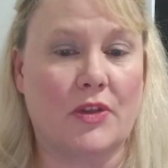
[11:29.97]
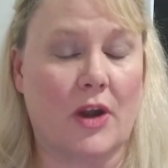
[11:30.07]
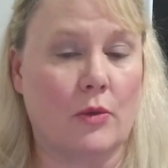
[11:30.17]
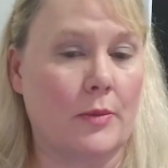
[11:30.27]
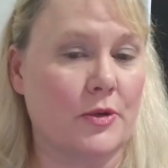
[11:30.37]
with
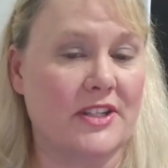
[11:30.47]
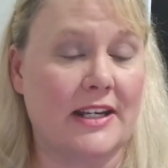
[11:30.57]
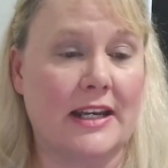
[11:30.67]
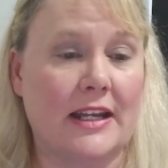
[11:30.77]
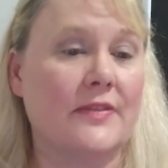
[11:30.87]
our
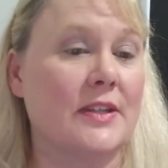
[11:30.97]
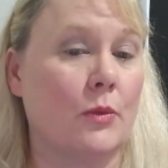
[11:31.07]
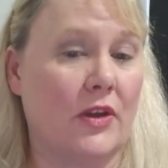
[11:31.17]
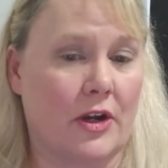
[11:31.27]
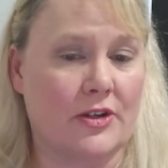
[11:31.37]
representatives
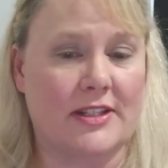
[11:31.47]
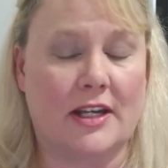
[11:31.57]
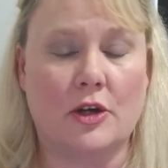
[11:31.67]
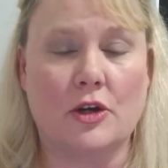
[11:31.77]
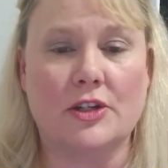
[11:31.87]
and with our
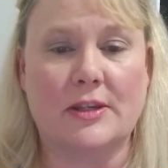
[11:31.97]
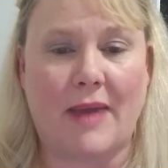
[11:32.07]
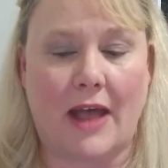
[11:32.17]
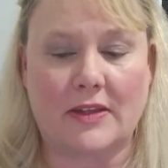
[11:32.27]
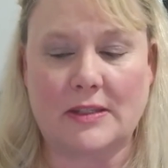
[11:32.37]
senators
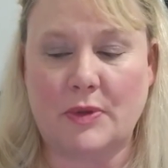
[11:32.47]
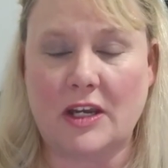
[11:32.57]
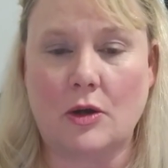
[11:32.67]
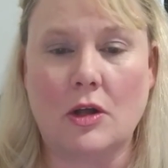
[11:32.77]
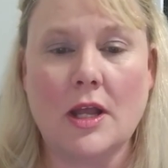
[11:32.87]
about this
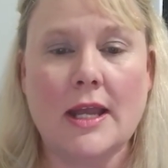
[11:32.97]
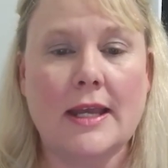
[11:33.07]
bill.